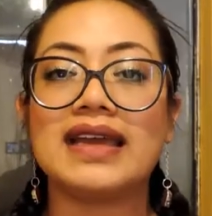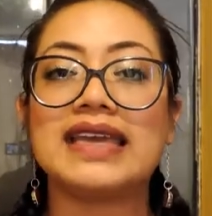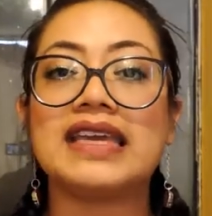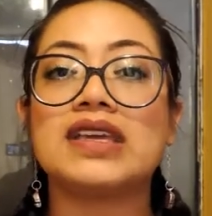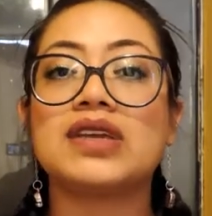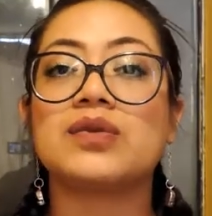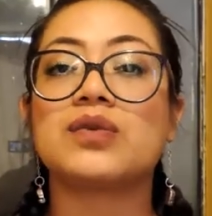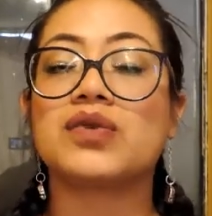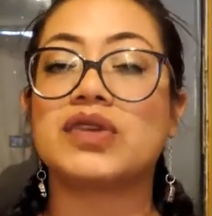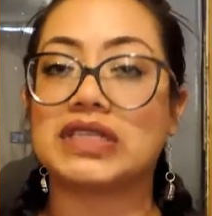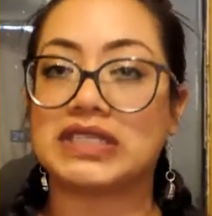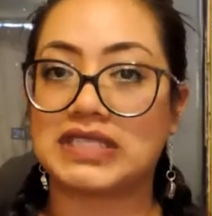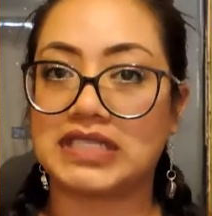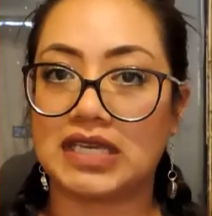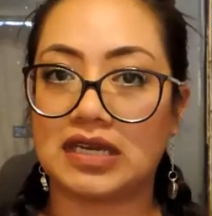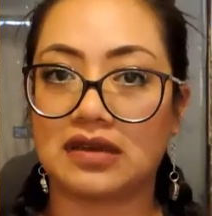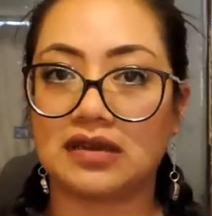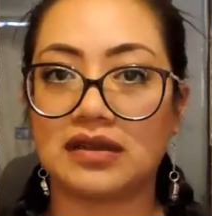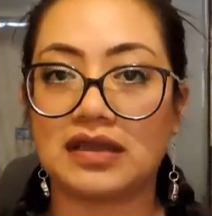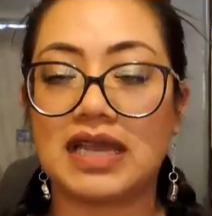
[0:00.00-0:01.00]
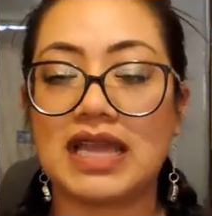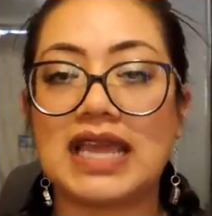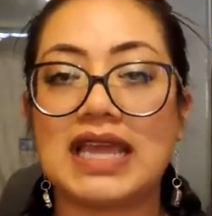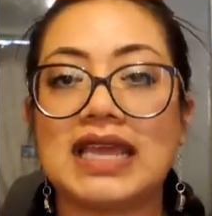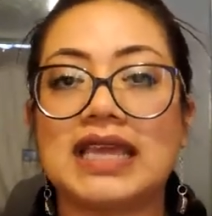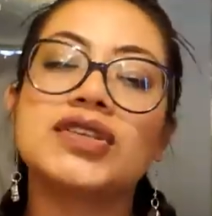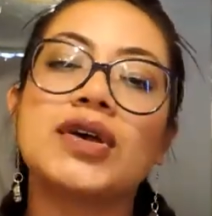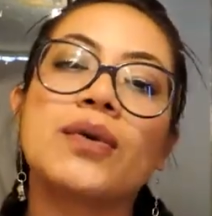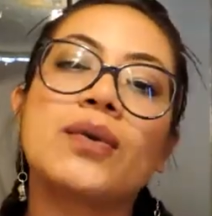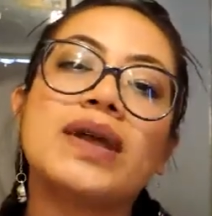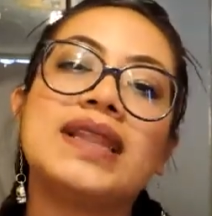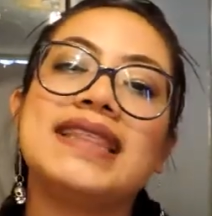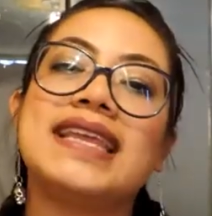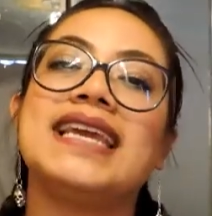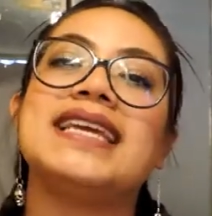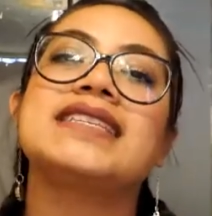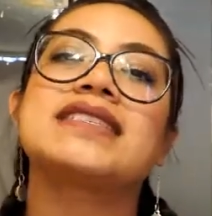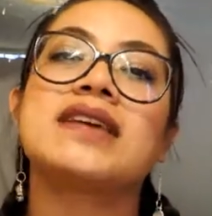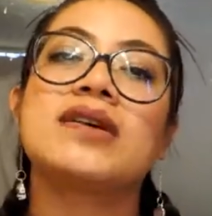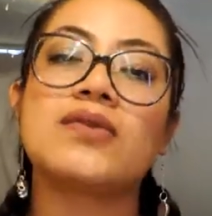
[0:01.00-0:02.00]
in Brazil. So when
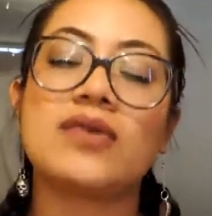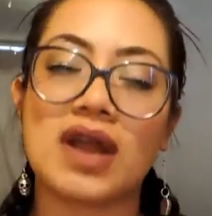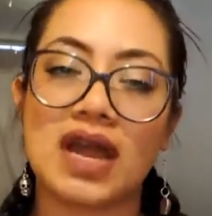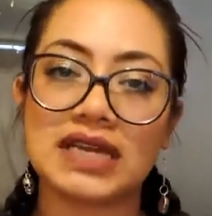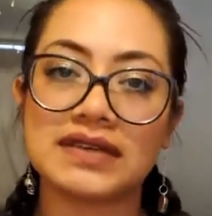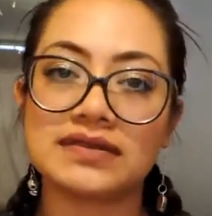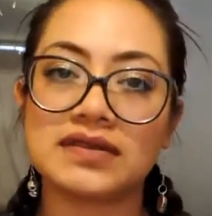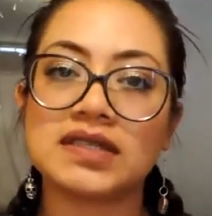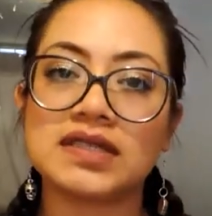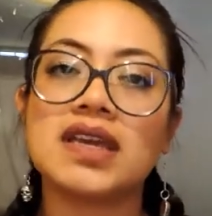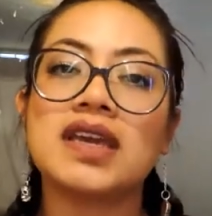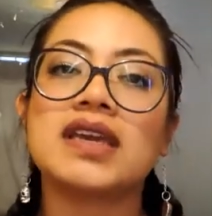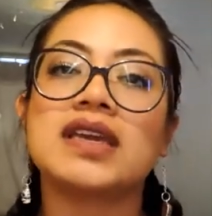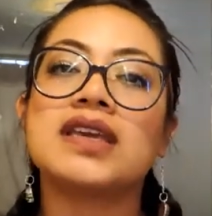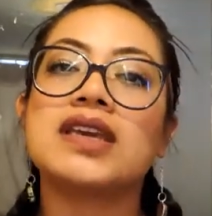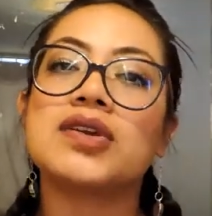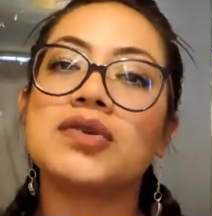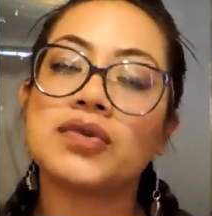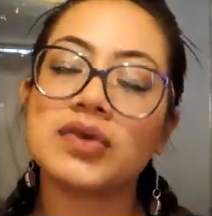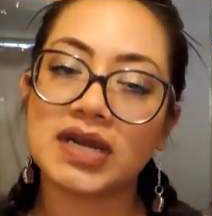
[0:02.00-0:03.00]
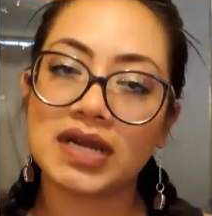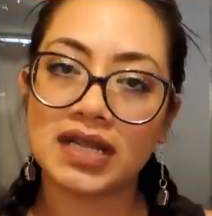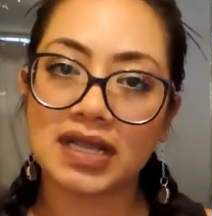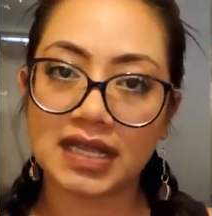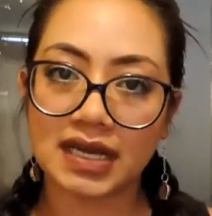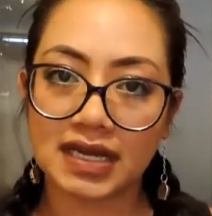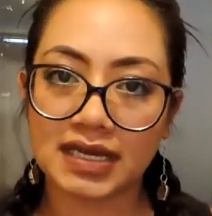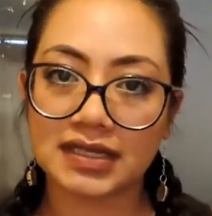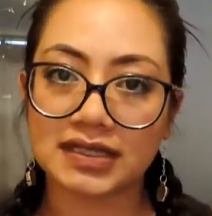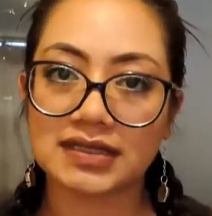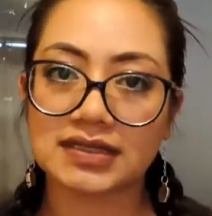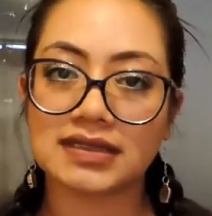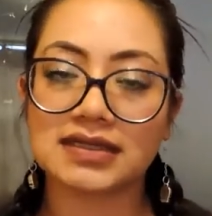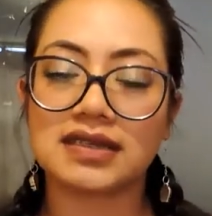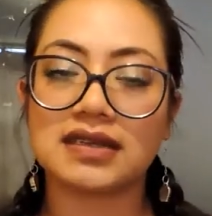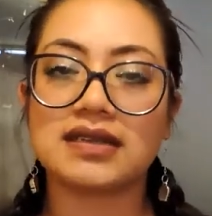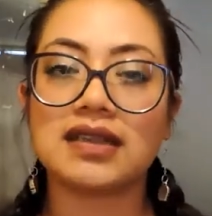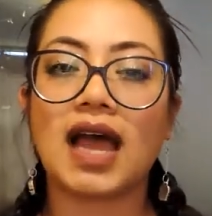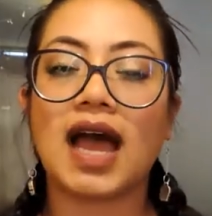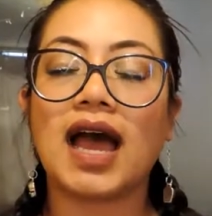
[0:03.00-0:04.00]
Nate arrived, he realized
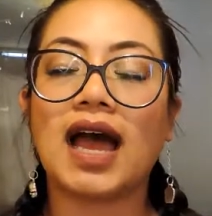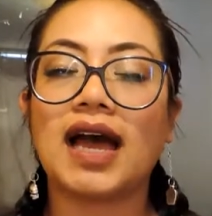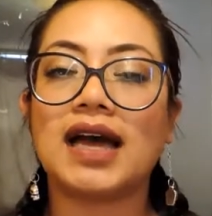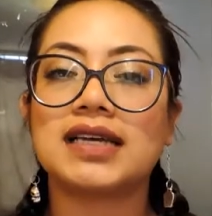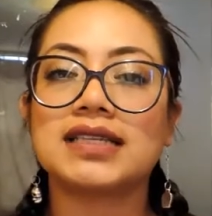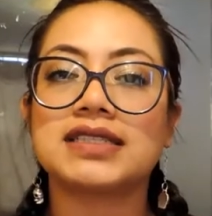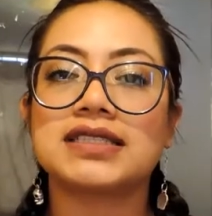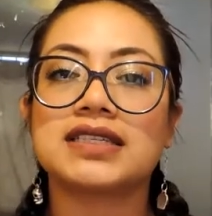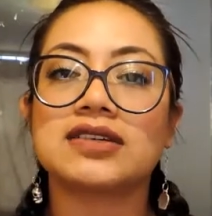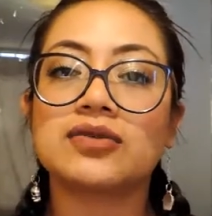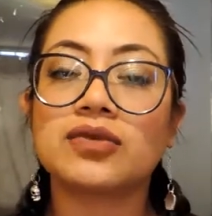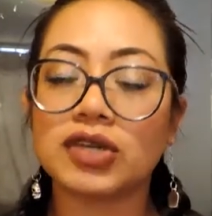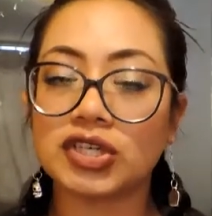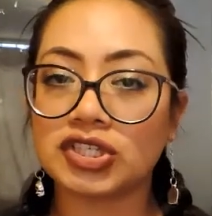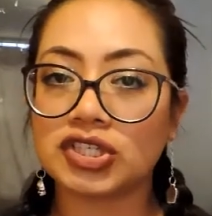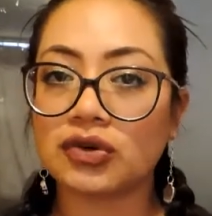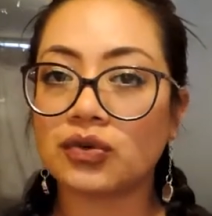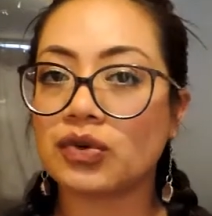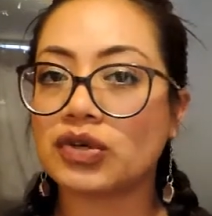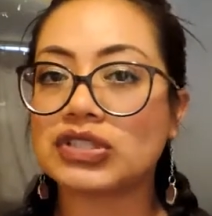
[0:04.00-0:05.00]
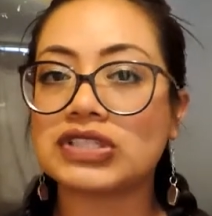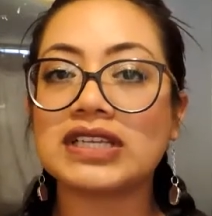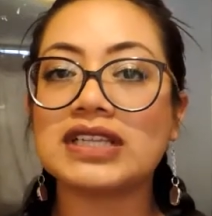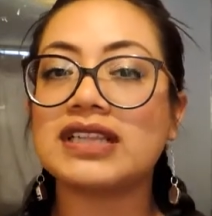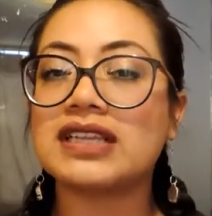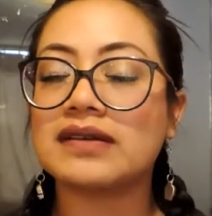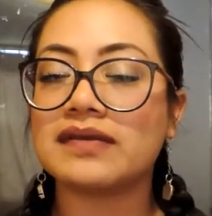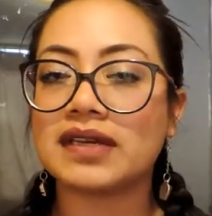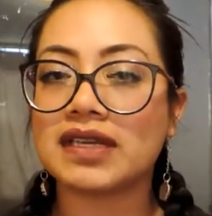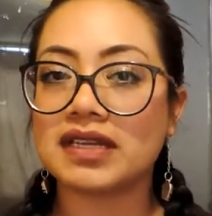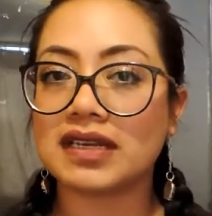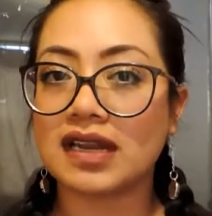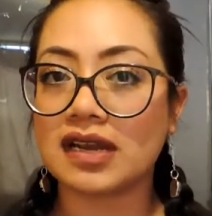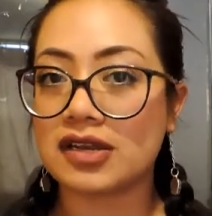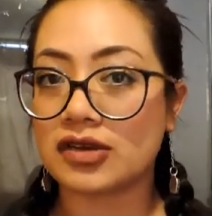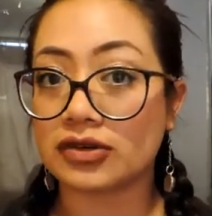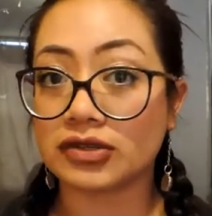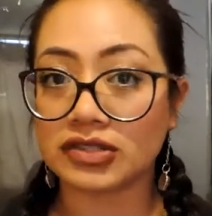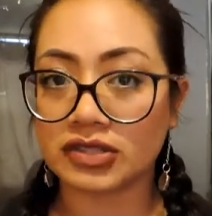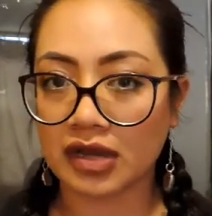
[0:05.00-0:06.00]
that Rachel wasn't living in a
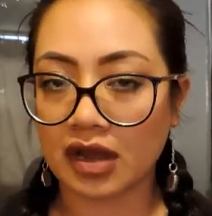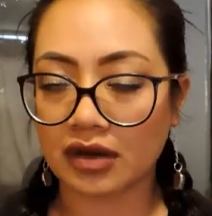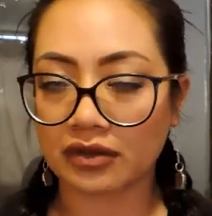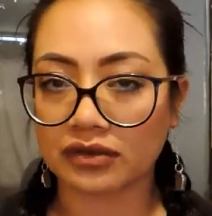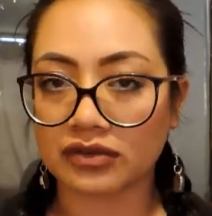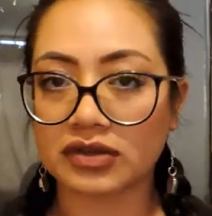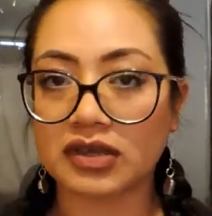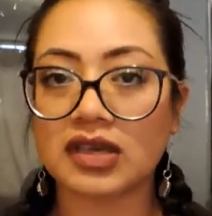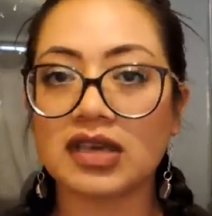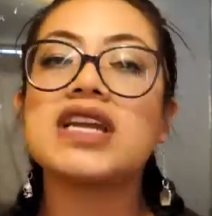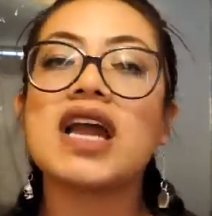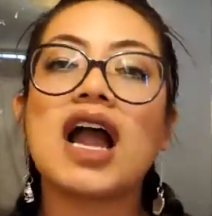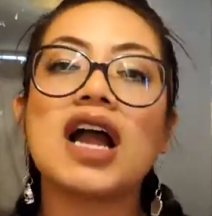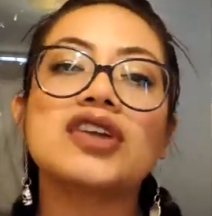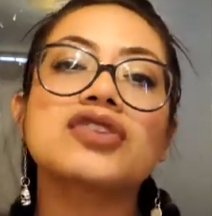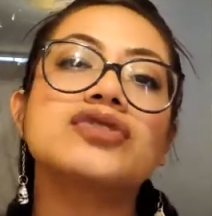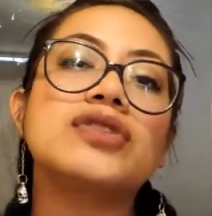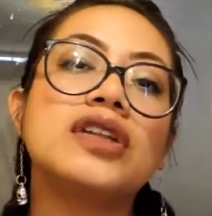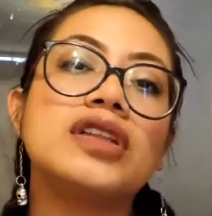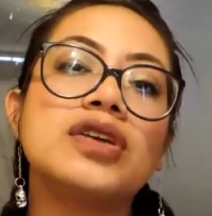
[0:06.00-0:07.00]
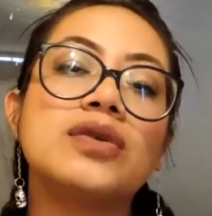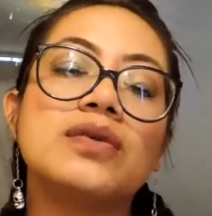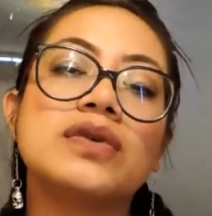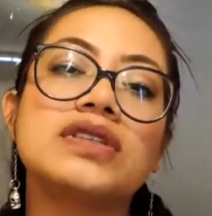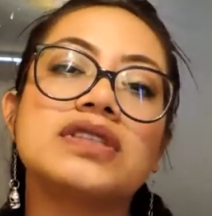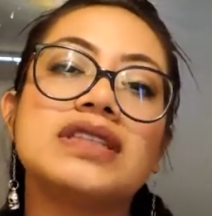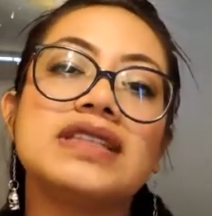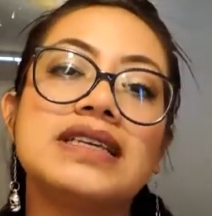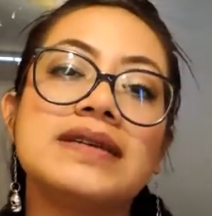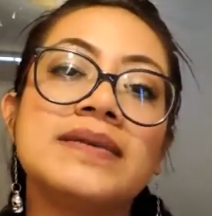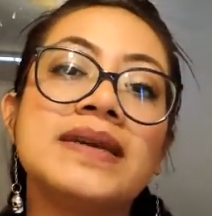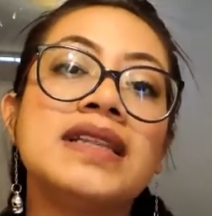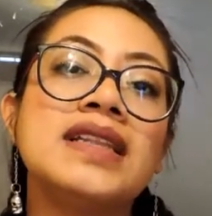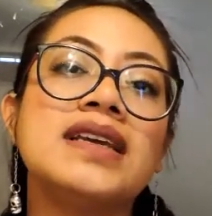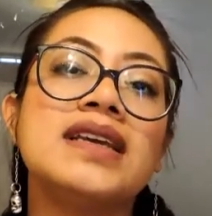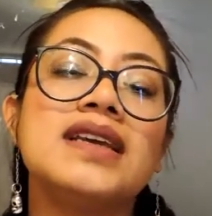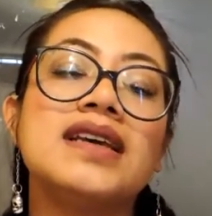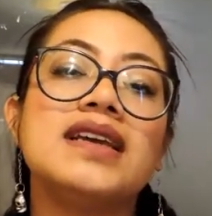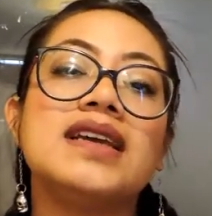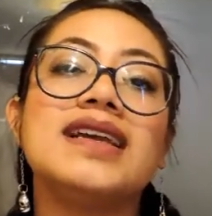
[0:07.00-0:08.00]
little town. She actually was living
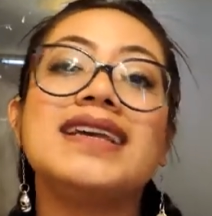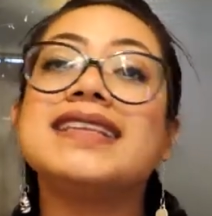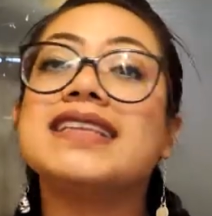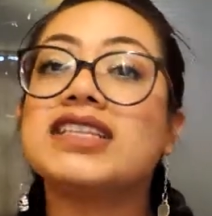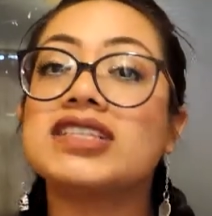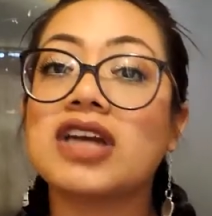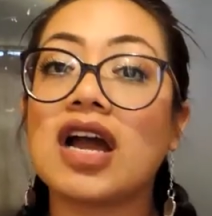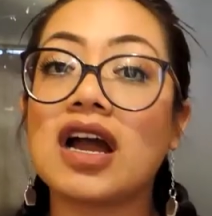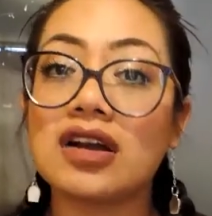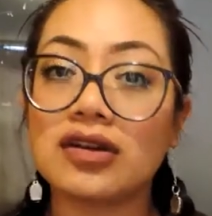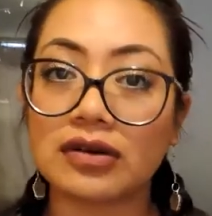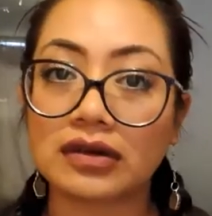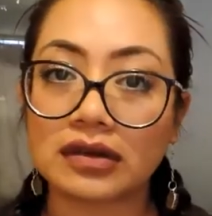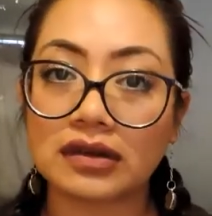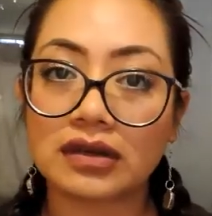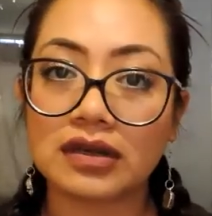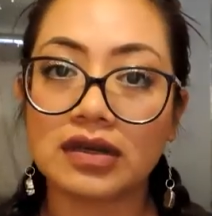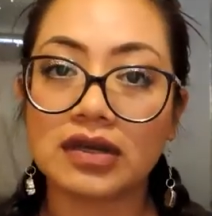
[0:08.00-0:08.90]
in the jungle.